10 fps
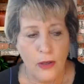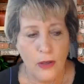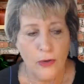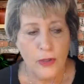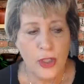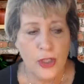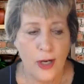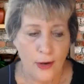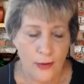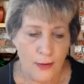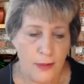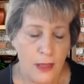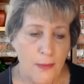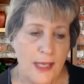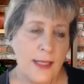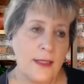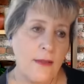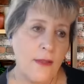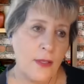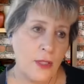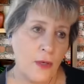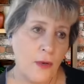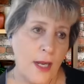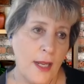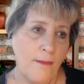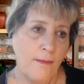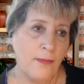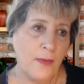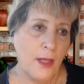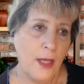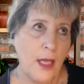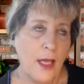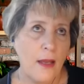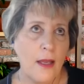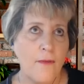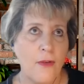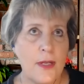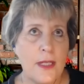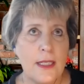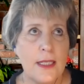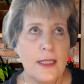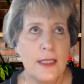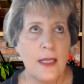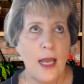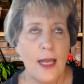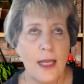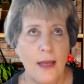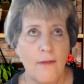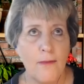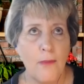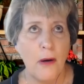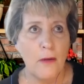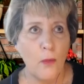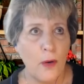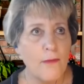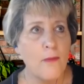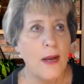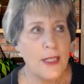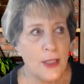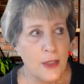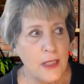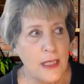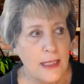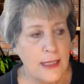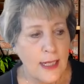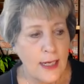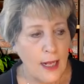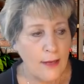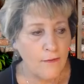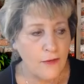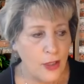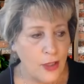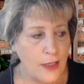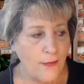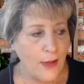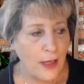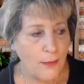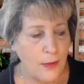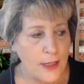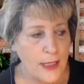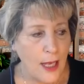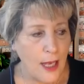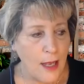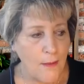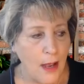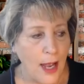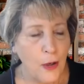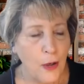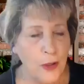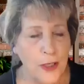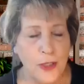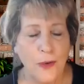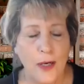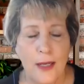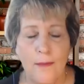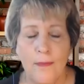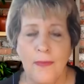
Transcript: you share the pieces of the story. For instance, I have one of my stories that I've just developed is I heard a story